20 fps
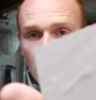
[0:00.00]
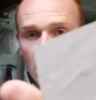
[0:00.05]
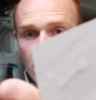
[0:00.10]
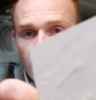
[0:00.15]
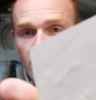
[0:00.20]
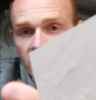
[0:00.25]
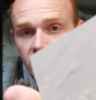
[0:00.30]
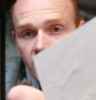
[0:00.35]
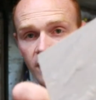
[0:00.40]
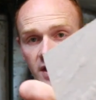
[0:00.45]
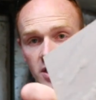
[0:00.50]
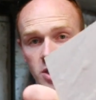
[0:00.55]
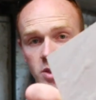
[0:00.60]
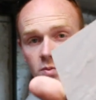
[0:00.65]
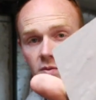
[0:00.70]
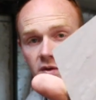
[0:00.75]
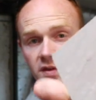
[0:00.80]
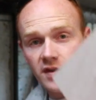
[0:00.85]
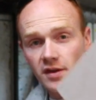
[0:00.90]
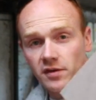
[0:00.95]
Our
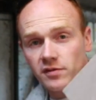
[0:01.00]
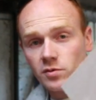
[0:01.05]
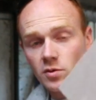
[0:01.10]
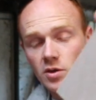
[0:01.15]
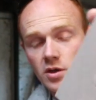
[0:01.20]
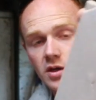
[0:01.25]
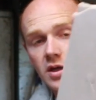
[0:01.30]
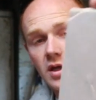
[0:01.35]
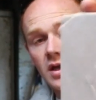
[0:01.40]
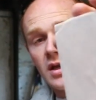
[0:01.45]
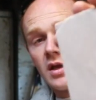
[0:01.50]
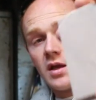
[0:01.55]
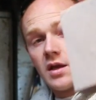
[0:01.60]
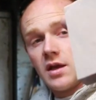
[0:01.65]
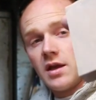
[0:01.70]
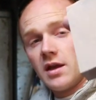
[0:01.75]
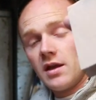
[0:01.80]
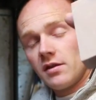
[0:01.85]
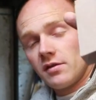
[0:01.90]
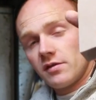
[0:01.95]
reservation with this one
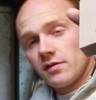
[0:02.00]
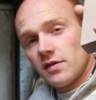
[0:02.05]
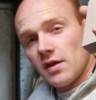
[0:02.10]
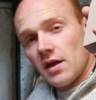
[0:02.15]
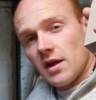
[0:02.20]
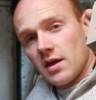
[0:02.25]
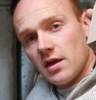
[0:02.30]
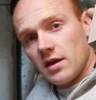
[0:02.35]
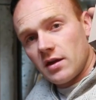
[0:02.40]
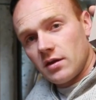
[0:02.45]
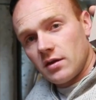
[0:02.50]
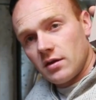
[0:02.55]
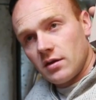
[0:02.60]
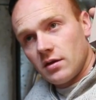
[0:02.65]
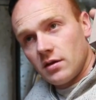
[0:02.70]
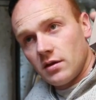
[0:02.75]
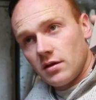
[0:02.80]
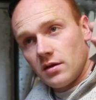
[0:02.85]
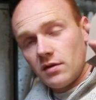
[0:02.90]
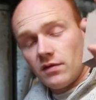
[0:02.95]
is that
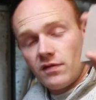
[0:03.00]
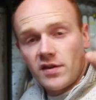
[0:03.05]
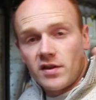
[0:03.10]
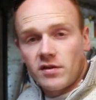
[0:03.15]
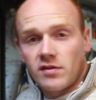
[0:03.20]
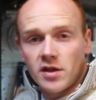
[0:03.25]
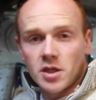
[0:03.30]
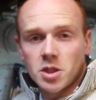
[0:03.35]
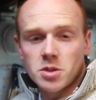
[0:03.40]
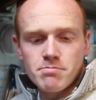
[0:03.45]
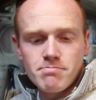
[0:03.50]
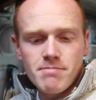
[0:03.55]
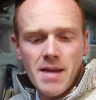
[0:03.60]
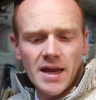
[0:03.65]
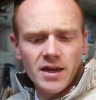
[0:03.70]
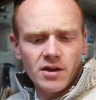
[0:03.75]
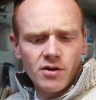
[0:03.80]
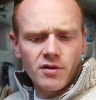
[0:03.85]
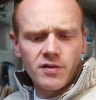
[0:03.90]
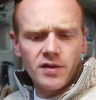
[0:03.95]
the Vintage
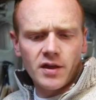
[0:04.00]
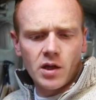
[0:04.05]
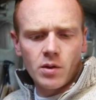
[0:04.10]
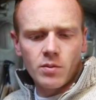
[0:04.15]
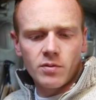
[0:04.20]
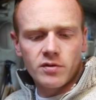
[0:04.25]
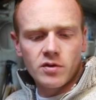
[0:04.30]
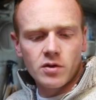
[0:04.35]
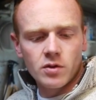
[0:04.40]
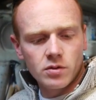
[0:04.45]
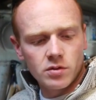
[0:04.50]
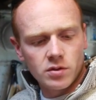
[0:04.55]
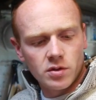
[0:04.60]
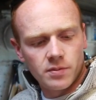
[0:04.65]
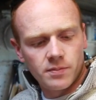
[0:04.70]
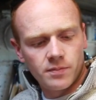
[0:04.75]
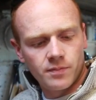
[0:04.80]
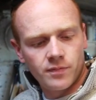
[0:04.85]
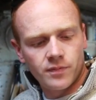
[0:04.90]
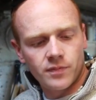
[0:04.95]
Manor, I think it was called,
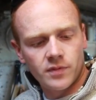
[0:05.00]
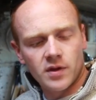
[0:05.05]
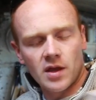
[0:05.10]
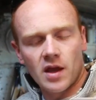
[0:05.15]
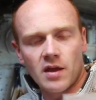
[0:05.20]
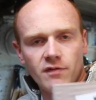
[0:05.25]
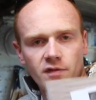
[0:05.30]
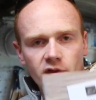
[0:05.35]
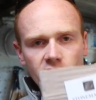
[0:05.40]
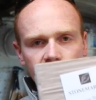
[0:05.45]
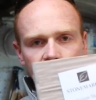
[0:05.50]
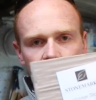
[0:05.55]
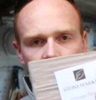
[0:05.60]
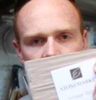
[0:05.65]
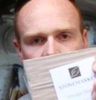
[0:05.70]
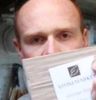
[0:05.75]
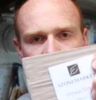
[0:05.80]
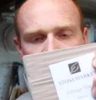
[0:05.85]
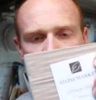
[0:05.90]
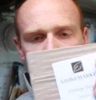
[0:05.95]
yeah,
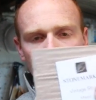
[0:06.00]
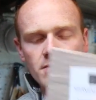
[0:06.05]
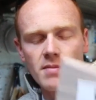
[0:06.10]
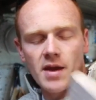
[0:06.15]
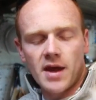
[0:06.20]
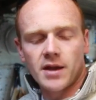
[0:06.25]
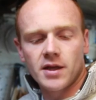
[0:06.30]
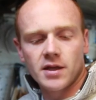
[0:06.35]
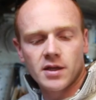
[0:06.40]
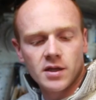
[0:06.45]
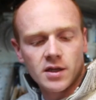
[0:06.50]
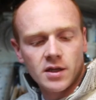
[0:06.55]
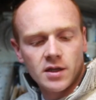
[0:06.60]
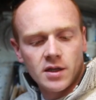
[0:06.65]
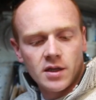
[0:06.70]
Vintage Stone Manor,